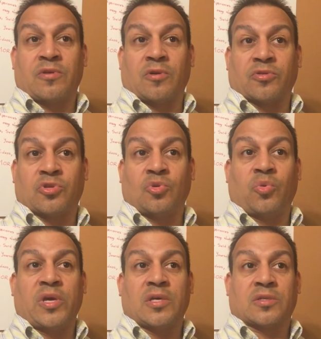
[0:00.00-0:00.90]
2
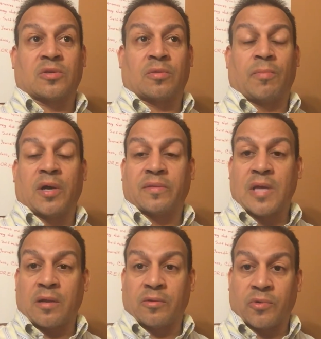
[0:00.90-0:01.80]
weeks or a month
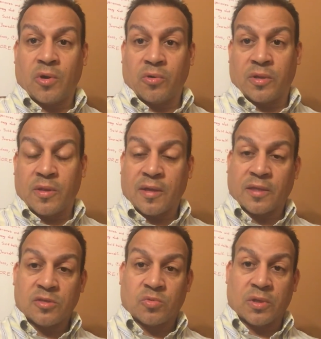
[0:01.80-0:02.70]
down the road, and
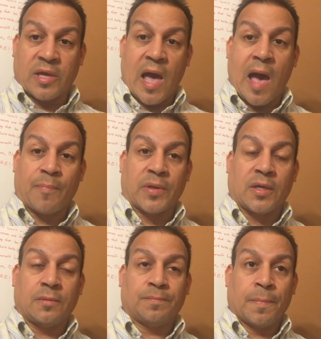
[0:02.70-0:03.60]
nothing's really
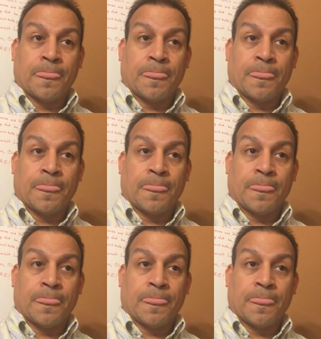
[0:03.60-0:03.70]
happening.